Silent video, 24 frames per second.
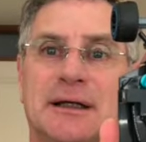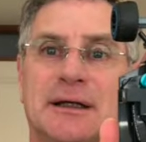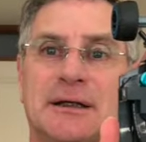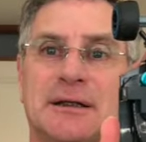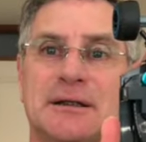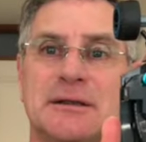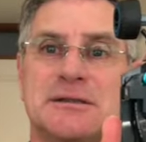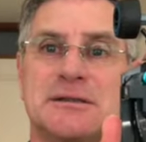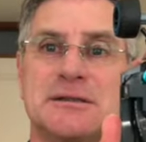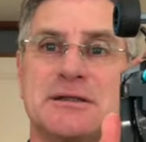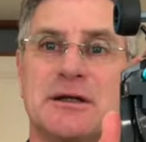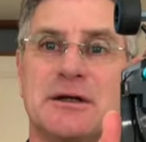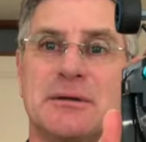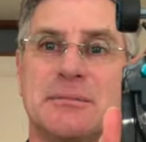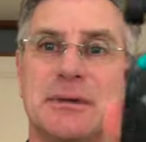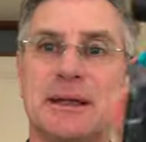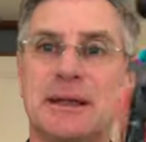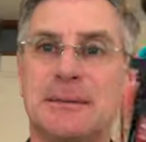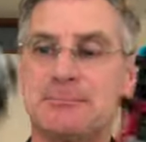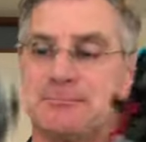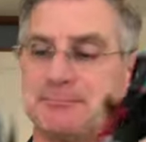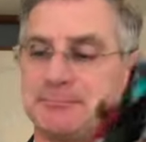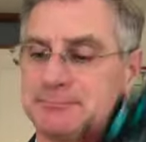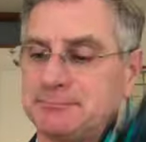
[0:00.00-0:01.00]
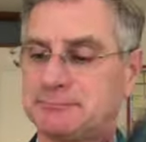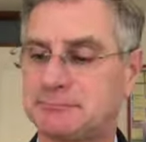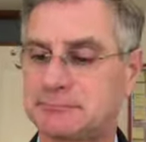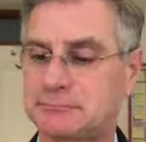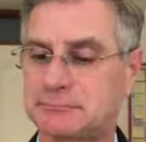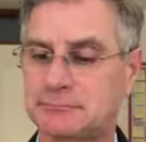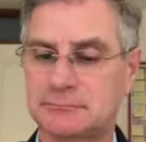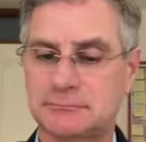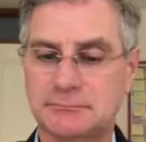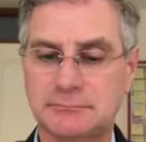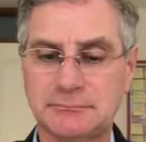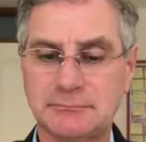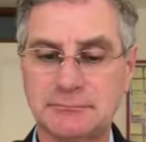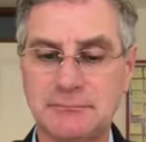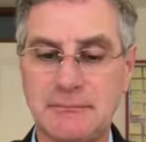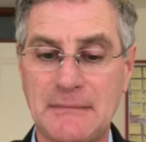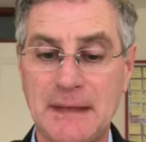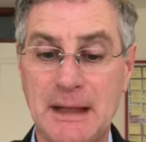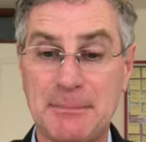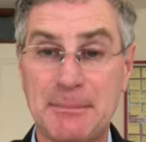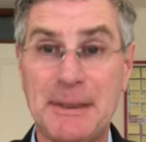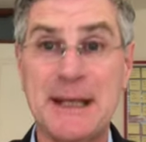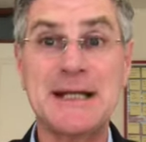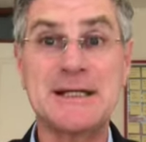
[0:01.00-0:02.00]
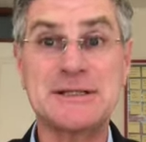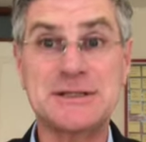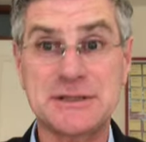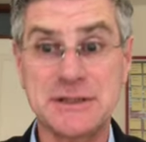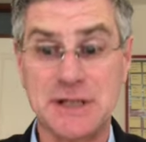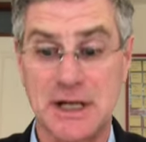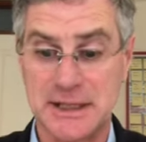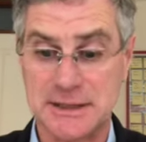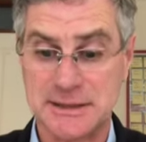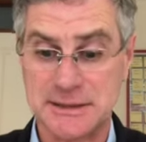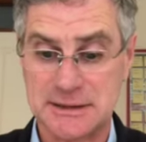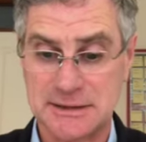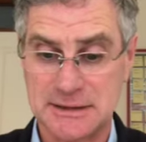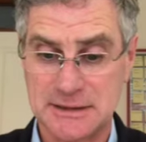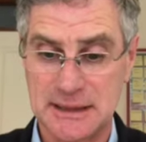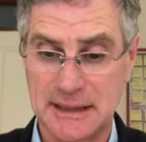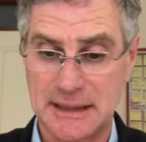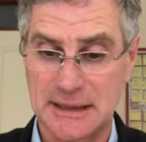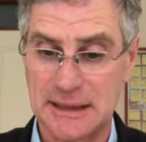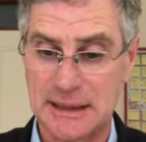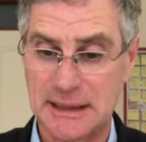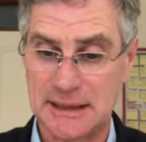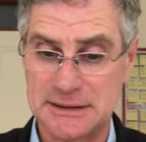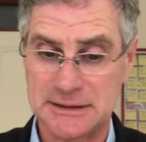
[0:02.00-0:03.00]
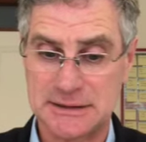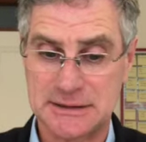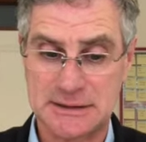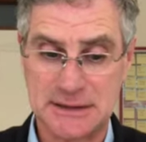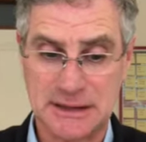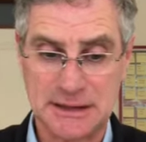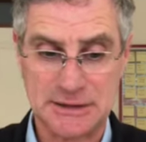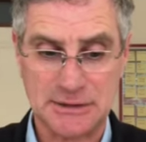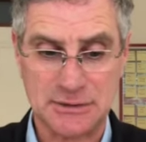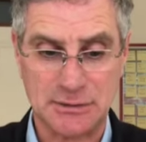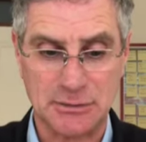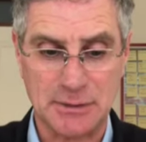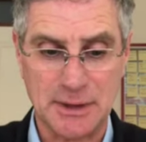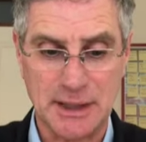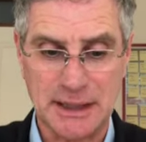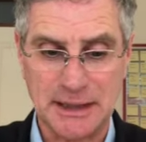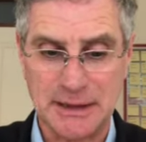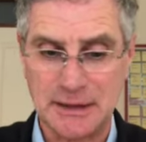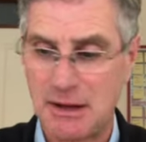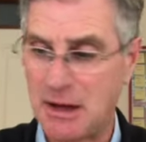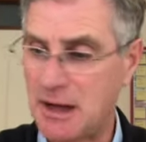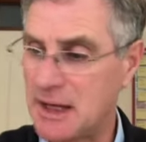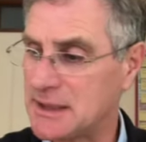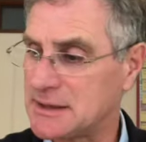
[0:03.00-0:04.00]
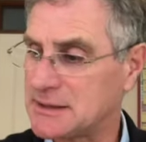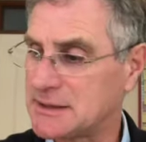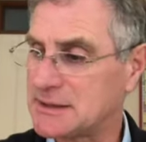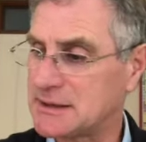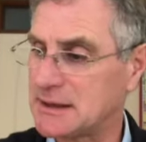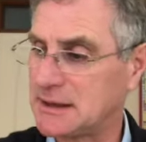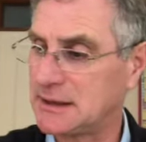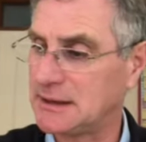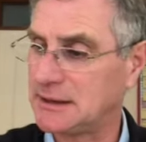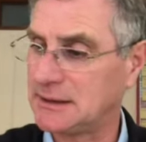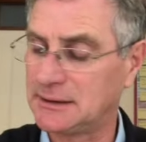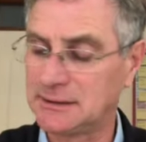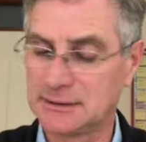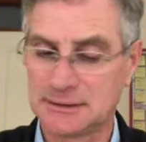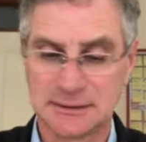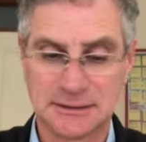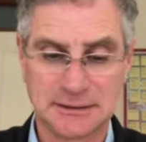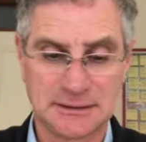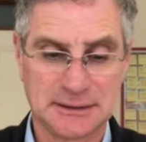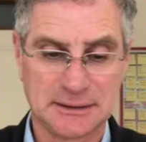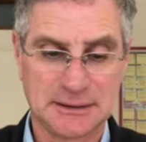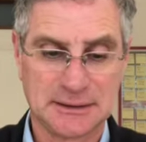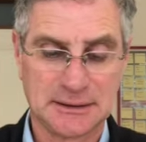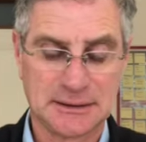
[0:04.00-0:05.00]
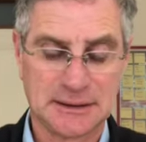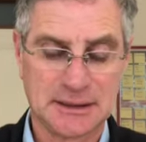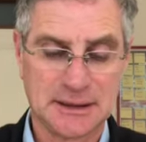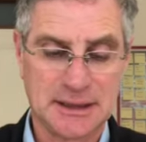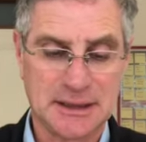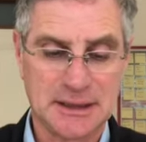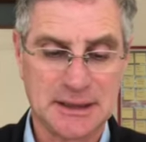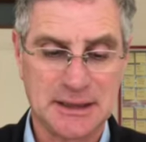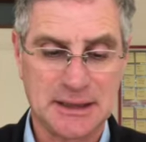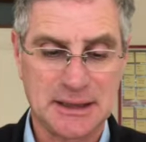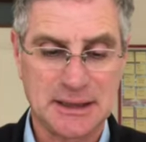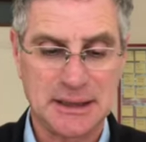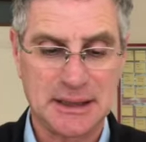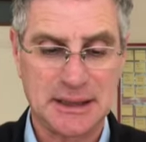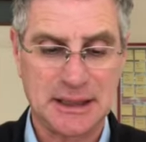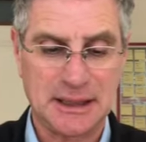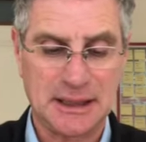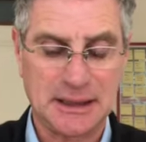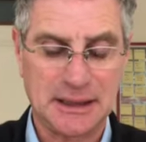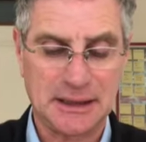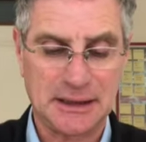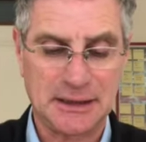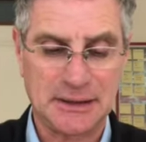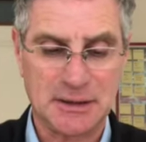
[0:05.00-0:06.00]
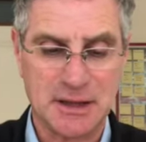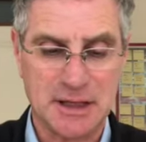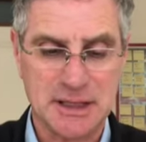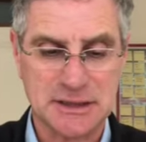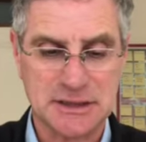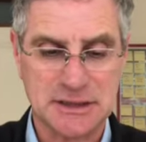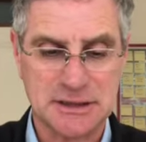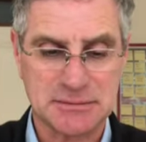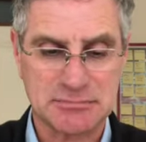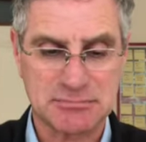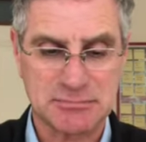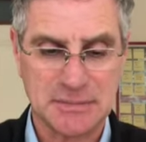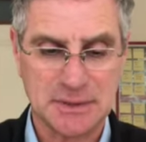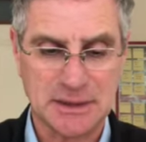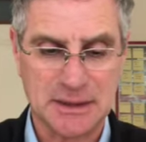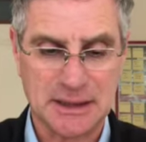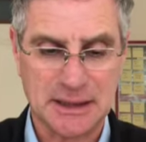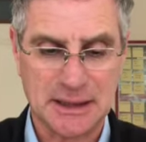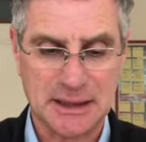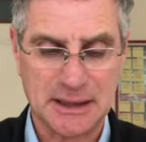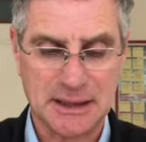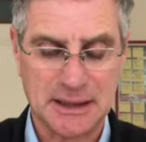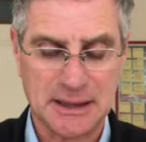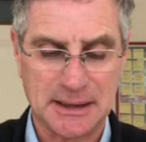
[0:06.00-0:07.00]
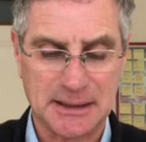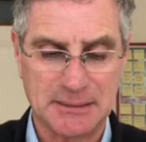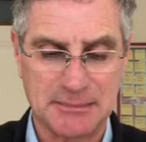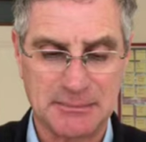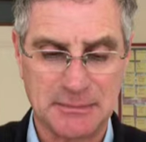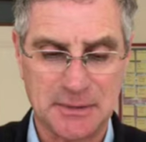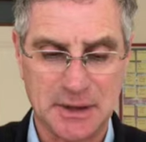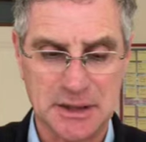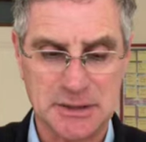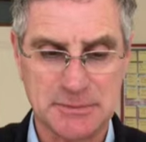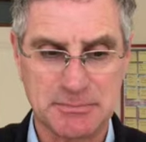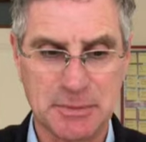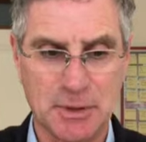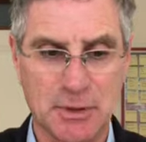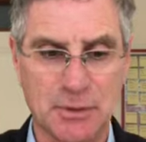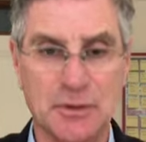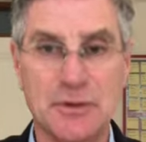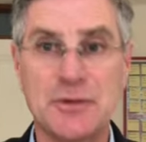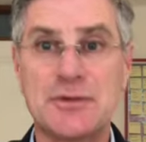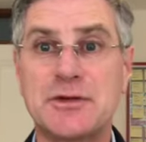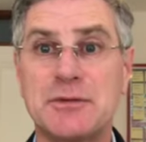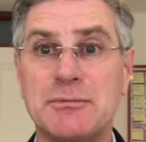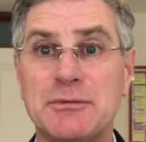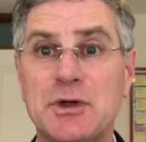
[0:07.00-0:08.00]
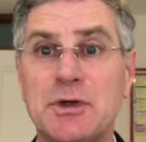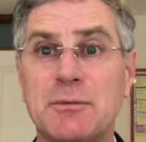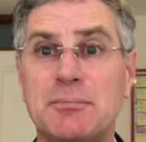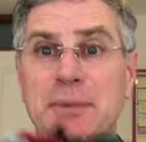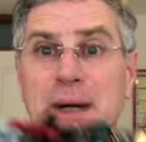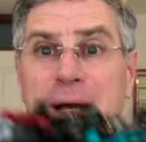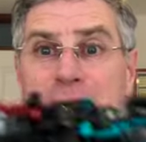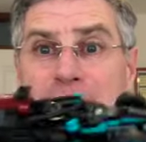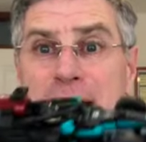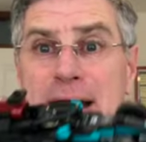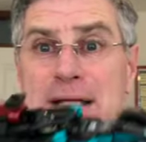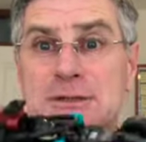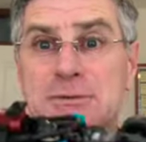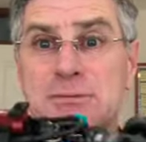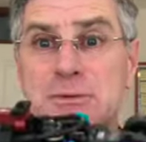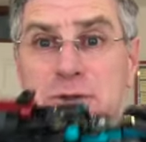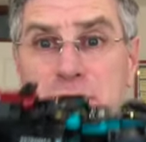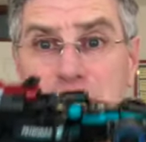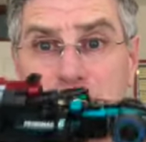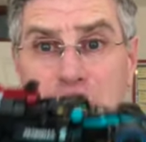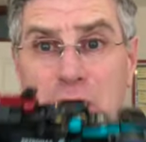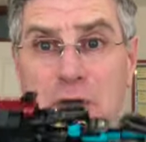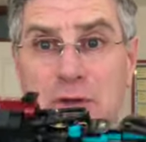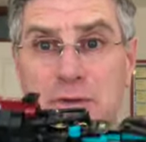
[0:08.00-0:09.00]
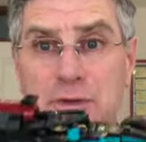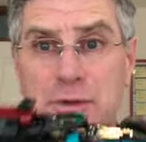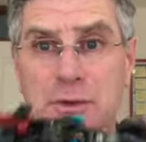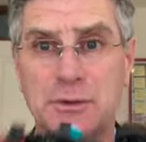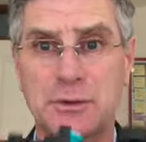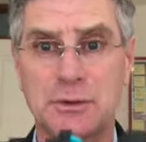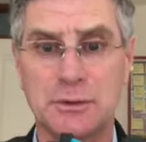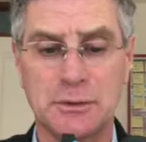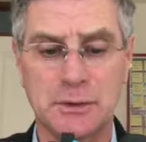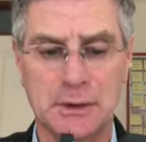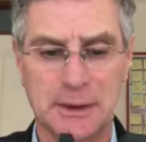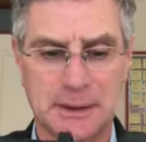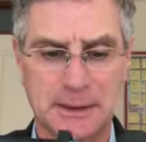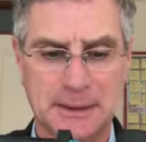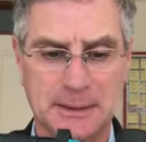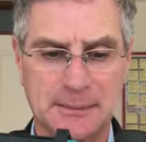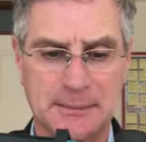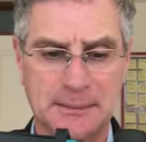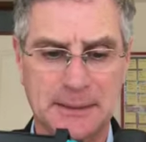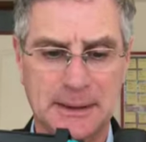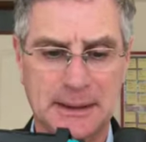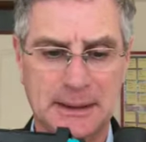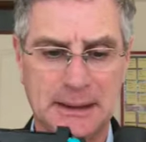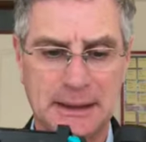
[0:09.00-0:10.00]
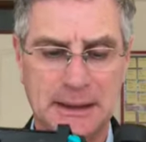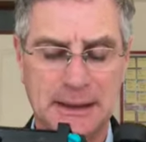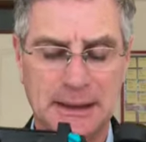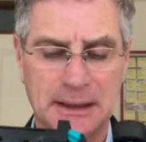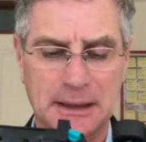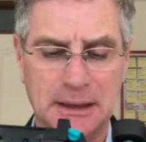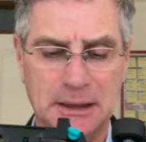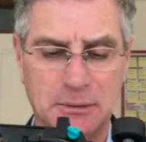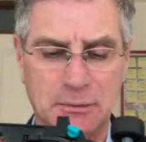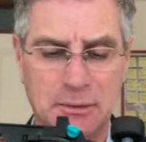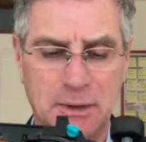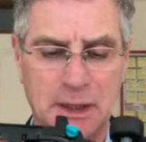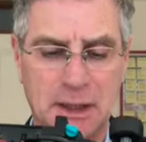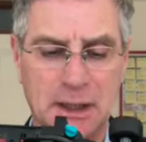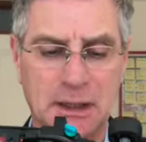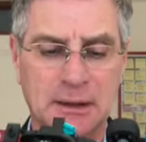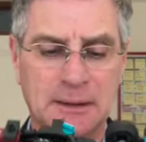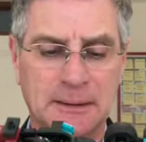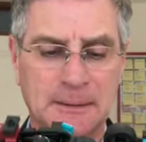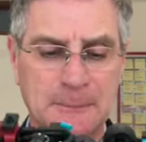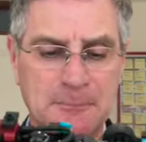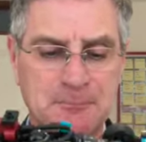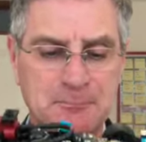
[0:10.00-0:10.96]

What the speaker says: considerably. But it's nice. It's a really nice nice build. There's some new parts which I'll go through in a little while.